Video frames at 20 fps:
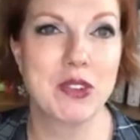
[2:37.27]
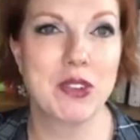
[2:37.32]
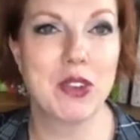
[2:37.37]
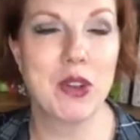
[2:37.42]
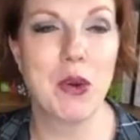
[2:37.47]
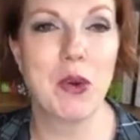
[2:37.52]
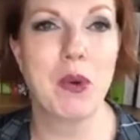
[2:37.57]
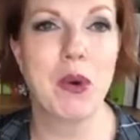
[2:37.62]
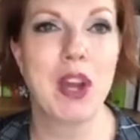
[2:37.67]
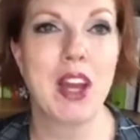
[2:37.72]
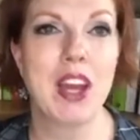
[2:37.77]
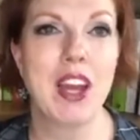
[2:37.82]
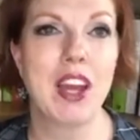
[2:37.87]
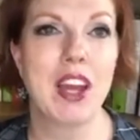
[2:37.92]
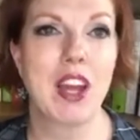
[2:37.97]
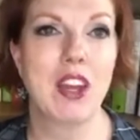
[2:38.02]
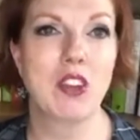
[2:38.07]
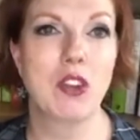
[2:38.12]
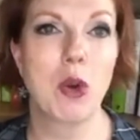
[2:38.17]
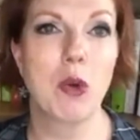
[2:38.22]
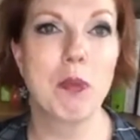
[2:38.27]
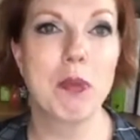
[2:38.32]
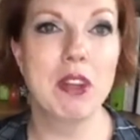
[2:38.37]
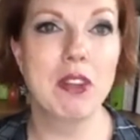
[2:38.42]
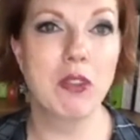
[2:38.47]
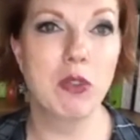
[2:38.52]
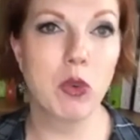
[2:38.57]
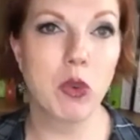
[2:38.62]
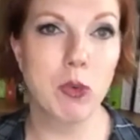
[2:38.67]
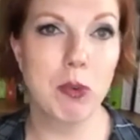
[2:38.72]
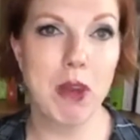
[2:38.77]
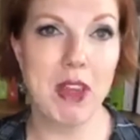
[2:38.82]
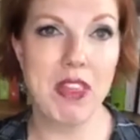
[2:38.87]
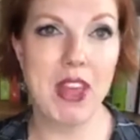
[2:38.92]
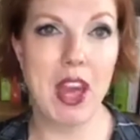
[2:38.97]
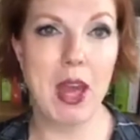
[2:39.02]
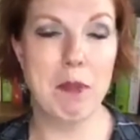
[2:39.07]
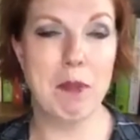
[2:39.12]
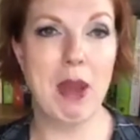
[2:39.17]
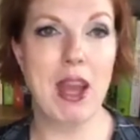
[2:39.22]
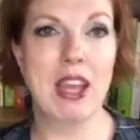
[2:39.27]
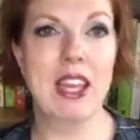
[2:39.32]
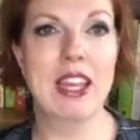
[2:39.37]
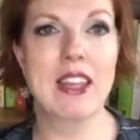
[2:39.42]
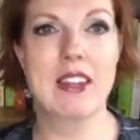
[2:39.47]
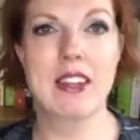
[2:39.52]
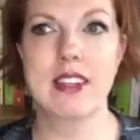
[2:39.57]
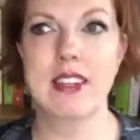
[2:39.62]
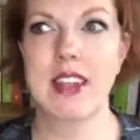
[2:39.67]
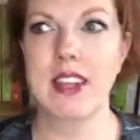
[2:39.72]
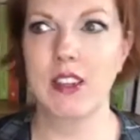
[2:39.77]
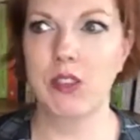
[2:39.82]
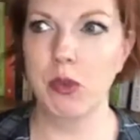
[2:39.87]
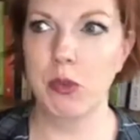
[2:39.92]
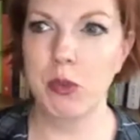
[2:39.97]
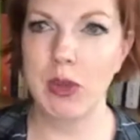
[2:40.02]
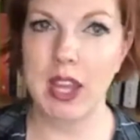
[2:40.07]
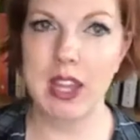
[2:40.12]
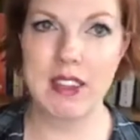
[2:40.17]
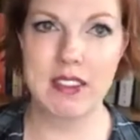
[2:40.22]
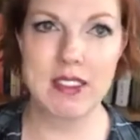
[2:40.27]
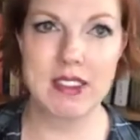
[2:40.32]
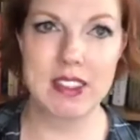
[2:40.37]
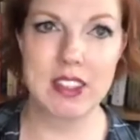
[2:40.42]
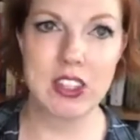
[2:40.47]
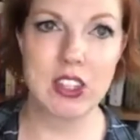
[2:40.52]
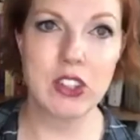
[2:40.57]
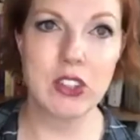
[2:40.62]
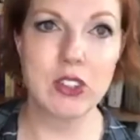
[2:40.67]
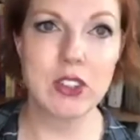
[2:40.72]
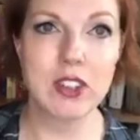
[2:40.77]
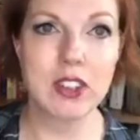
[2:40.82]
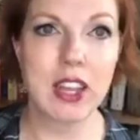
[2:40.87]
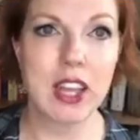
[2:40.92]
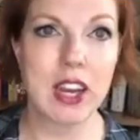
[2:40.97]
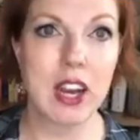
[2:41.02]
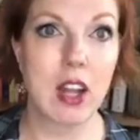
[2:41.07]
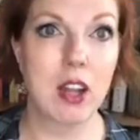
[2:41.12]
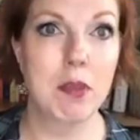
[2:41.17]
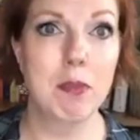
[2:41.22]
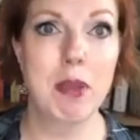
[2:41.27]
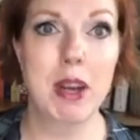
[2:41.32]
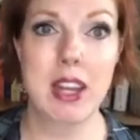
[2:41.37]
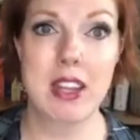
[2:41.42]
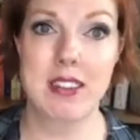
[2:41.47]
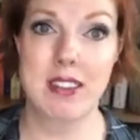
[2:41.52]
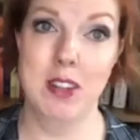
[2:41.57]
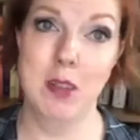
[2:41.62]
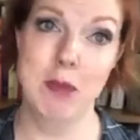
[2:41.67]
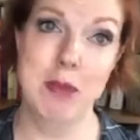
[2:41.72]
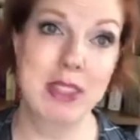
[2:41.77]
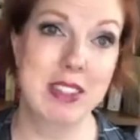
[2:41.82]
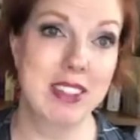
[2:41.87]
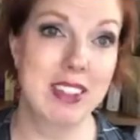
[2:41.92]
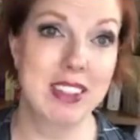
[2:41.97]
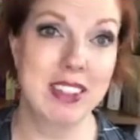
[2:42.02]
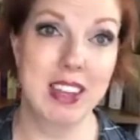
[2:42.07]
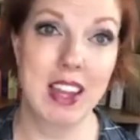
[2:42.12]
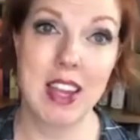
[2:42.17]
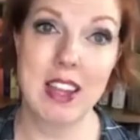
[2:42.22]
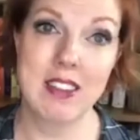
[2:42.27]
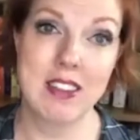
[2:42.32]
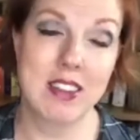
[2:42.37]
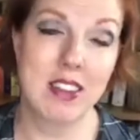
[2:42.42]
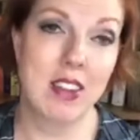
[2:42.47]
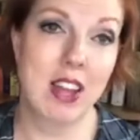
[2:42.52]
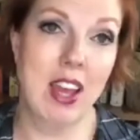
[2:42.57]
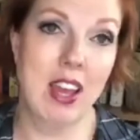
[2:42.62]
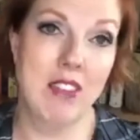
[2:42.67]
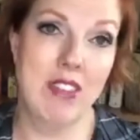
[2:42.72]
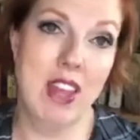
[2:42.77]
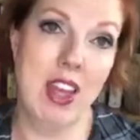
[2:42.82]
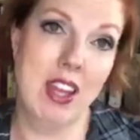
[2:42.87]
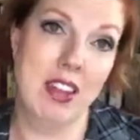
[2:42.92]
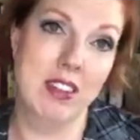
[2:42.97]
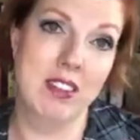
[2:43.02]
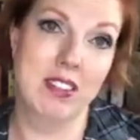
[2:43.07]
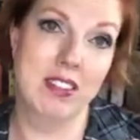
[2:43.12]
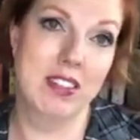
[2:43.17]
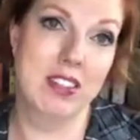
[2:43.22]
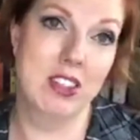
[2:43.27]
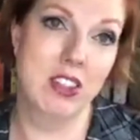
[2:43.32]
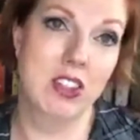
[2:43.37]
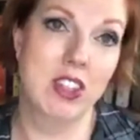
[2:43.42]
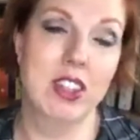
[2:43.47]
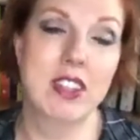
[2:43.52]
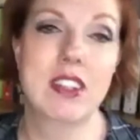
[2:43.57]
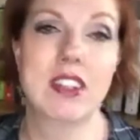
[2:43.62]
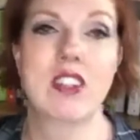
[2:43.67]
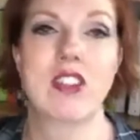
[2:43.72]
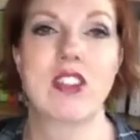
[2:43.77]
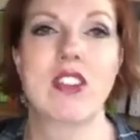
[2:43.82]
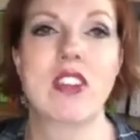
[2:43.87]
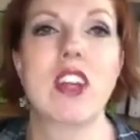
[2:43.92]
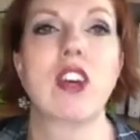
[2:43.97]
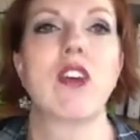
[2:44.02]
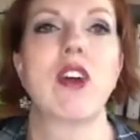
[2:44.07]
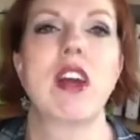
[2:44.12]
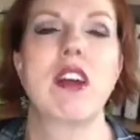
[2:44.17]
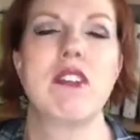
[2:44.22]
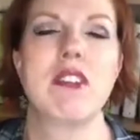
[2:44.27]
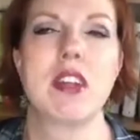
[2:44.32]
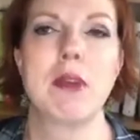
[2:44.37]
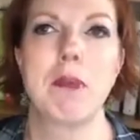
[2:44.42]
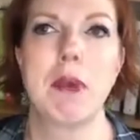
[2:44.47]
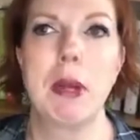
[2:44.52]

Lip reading: So don't be fooled by that. Back in the days when we ate cereal, and I'll admit I still miss it. I still have that cereal addiction that craves it.